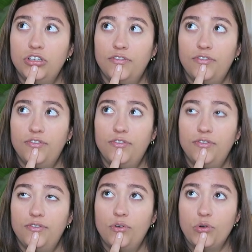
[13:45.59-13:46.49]
to
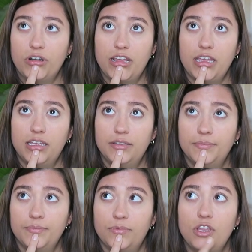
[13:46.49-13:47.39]
forty.
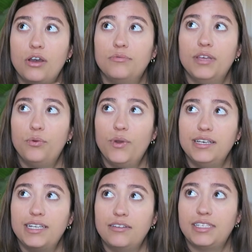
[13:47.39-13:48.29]
No, it
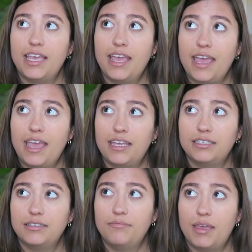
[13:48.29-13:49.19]
went down to
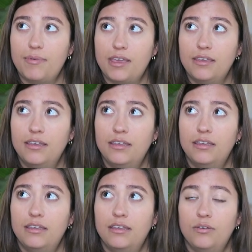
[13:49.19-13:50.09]
eight, maybe.
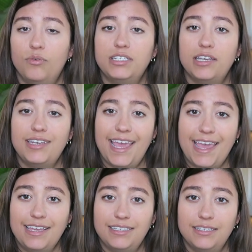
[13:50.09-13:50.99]
Went down to
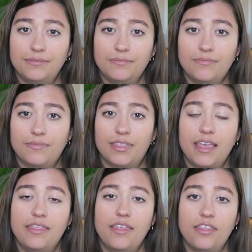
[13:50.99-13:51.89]
eight,
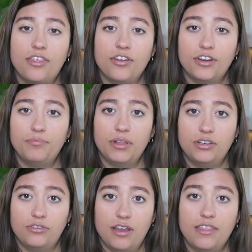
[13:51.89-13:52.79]
and then the third
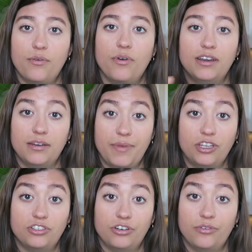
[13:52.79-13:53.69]
blood draw, they wanted to
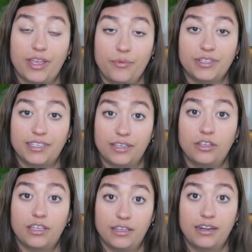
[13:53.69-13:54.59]
make sure it was
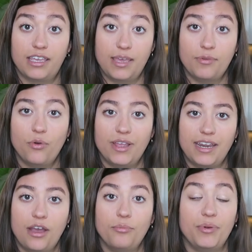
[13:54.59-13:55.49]
going to keep going
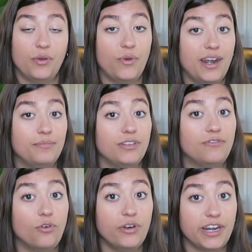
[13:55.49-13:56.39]
down, but it went up to
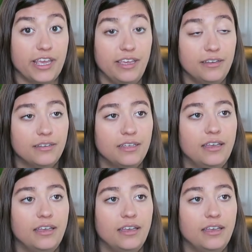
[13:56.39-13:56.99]
forty.